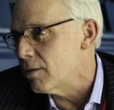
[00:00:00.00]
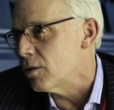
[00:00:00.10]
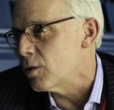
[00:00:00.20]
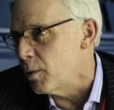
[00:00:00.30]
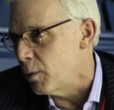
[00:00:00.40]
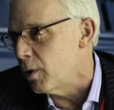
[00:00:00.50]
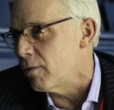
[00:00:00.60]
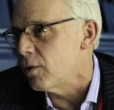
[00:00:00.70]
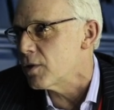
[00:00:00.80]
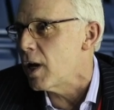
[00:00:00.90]
So some of the
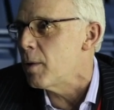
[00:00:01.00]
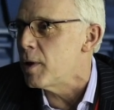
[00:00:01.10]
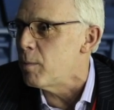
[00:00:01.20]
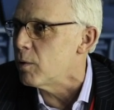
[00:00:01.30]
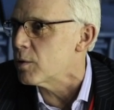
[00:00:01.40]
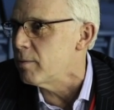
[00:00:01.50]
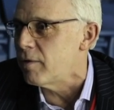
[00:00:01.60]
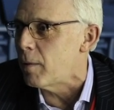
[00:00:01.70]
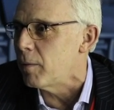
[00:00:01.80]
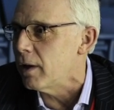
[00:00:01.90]
workforce came and they brought some
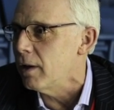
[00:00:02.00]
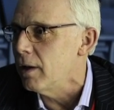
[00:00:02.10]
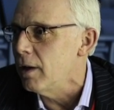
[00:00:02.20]
family.